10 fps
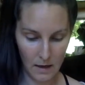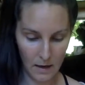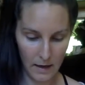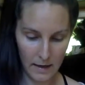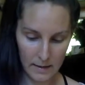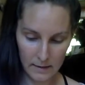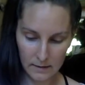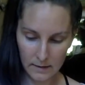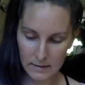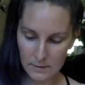I
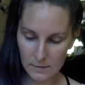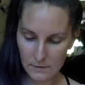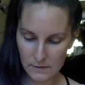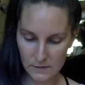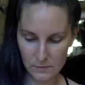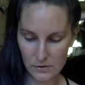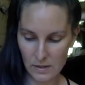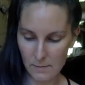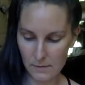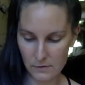like to be able to switch it
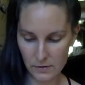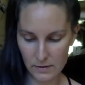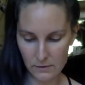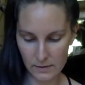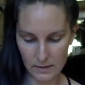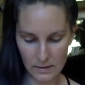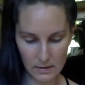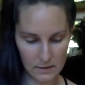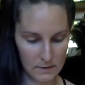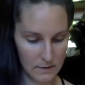up and try new
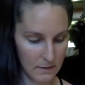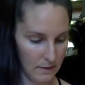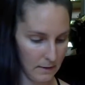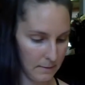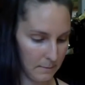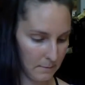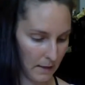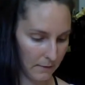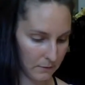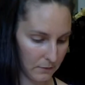techniques.
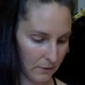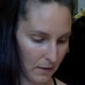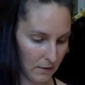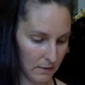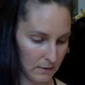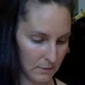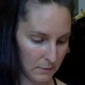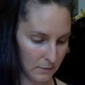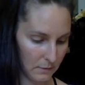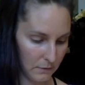Afterthought is
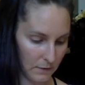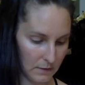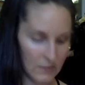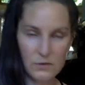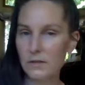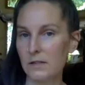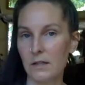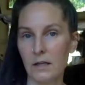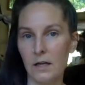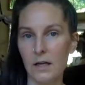really fun because you get to
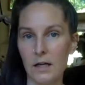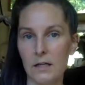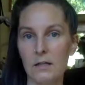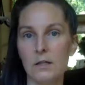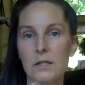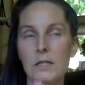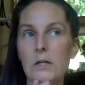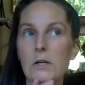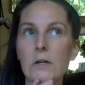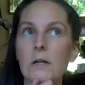like cut into your
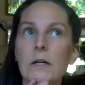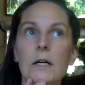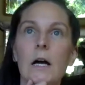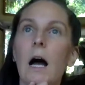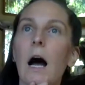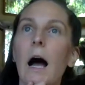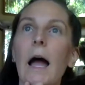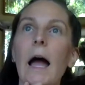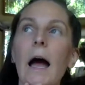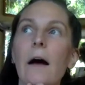heel. I
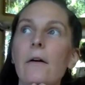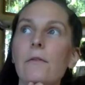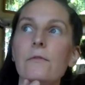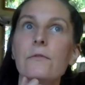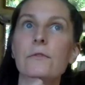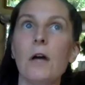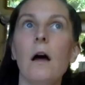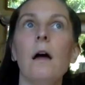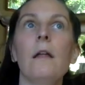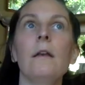have
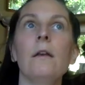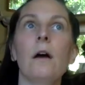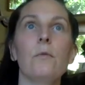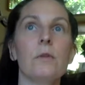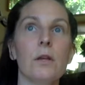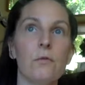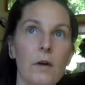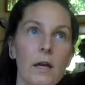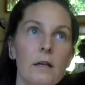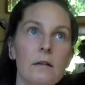done really
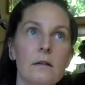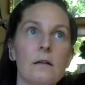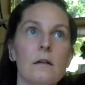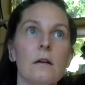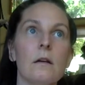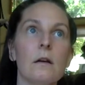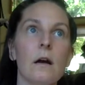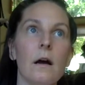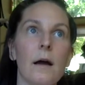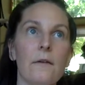great
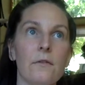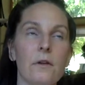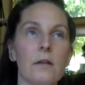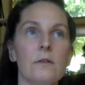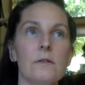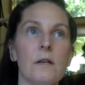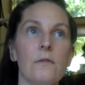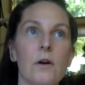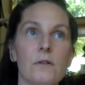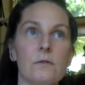Afterthought heels, and I've
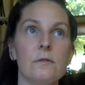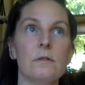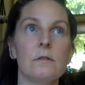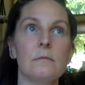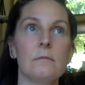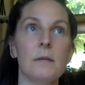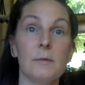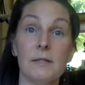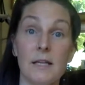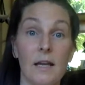also made
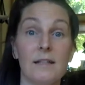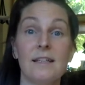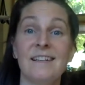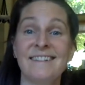mistakes.